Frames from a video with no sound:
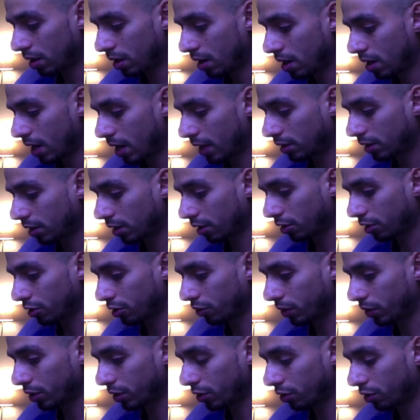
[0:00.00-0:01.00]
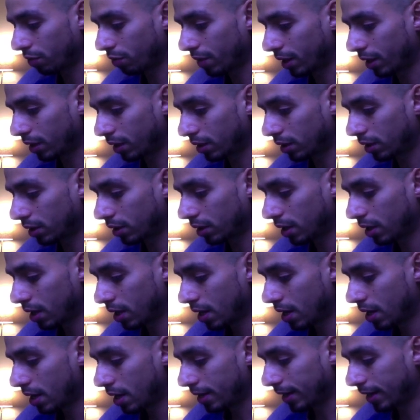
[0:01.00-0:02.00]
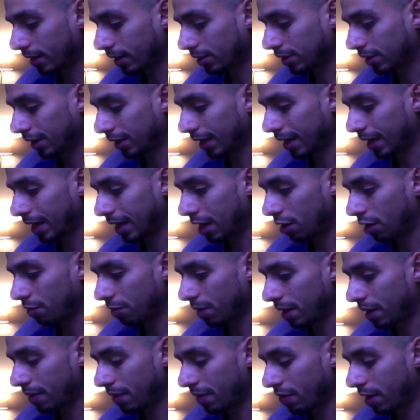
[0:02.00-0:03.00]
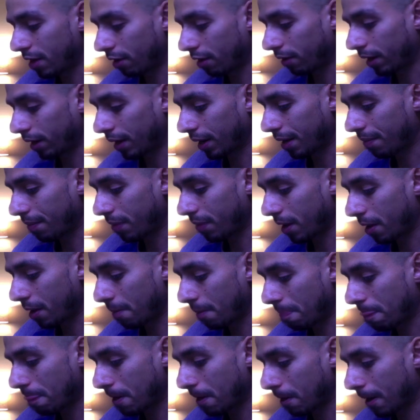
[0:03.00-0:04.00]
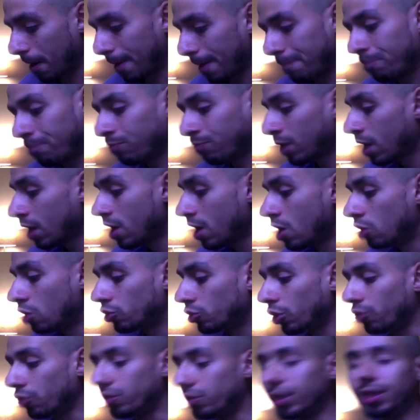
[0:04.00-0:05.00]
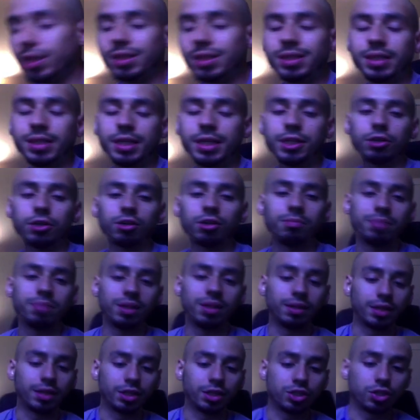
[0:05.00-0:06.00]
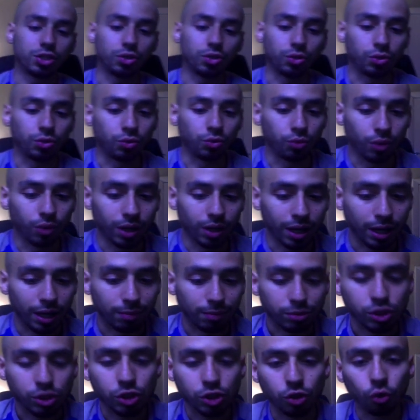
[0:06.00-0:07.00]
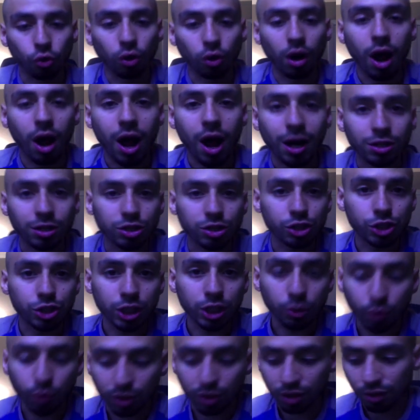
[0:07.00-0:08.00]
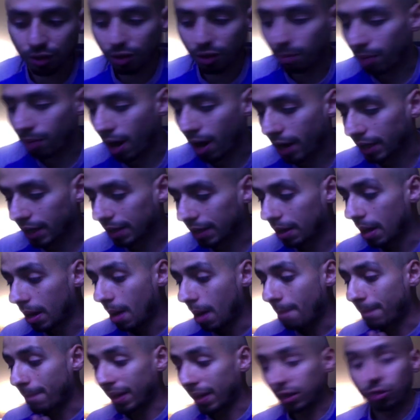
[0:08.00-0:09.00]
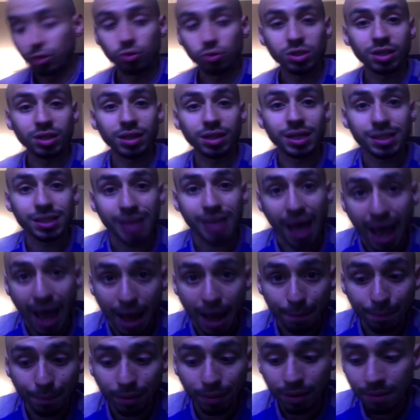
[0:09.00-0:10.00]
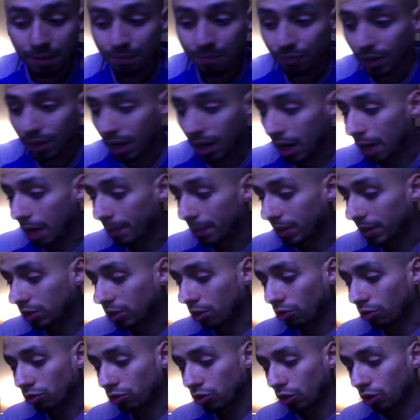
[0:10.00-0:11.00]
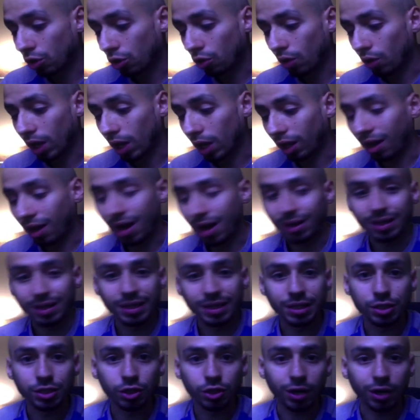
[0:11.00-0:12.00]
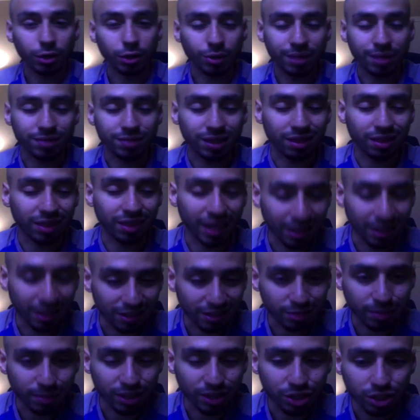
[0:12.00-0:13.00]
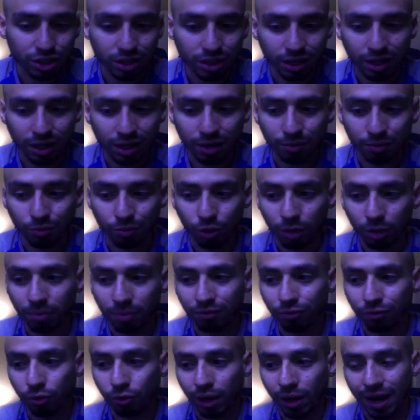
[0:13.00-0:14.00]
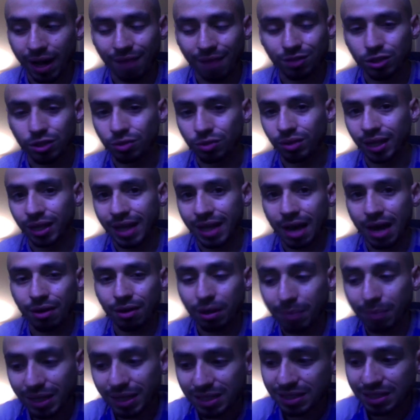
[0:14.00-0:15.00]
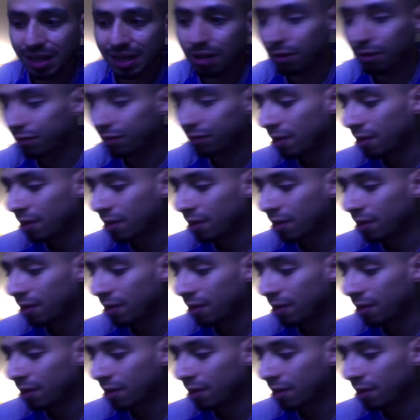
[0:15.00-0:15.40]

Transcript: I started doing 2 minutes yesterday, now there I am there, all right? So you can see your ability to store oxygen within the body by using this app. It's also a lot easier. I don't have to think as much, where before I'd have to do the counting myself.